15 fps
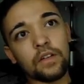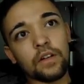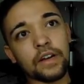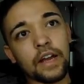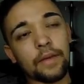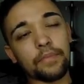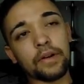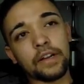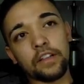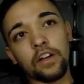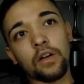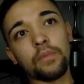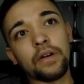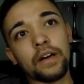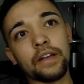Or not pretty
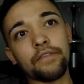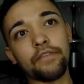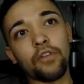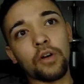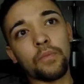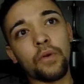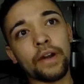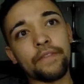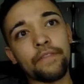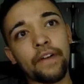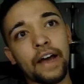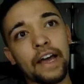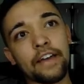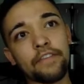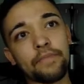low, but
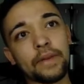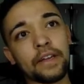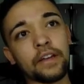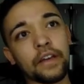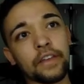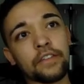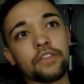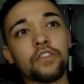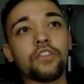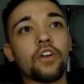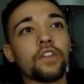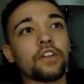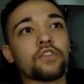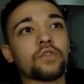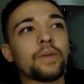4.5, because you know
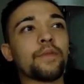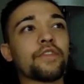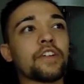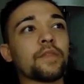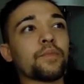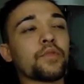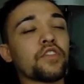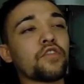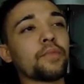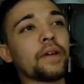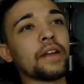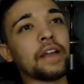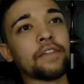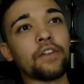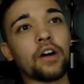there's room for
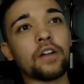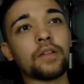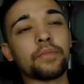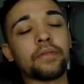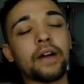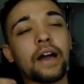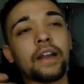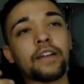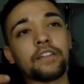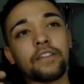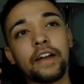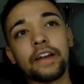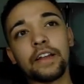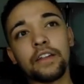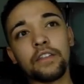improvement. If all the product
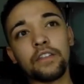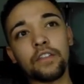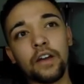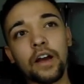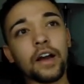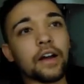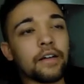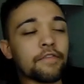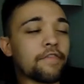ratings are